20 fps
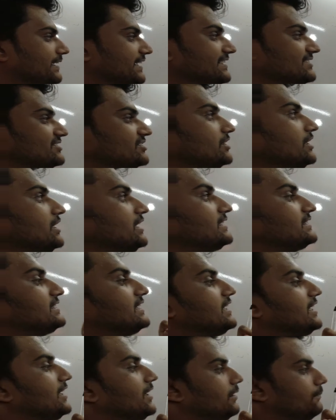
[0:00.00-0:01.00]
means
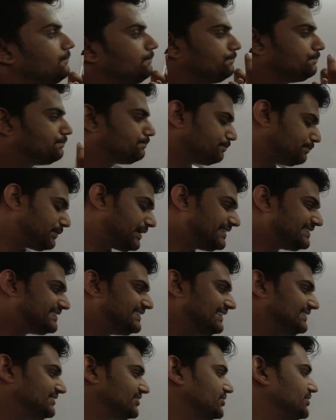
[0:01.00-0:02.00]
the
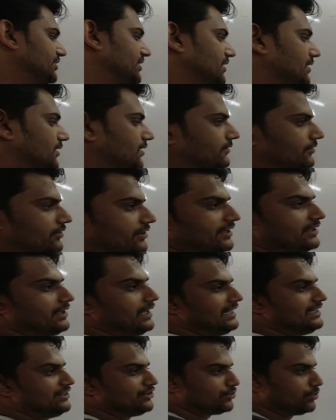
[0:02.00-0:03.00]
presence,
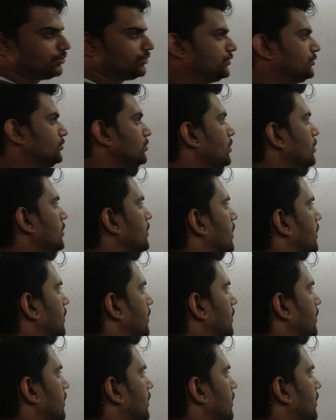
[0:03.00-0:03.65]
I'll show you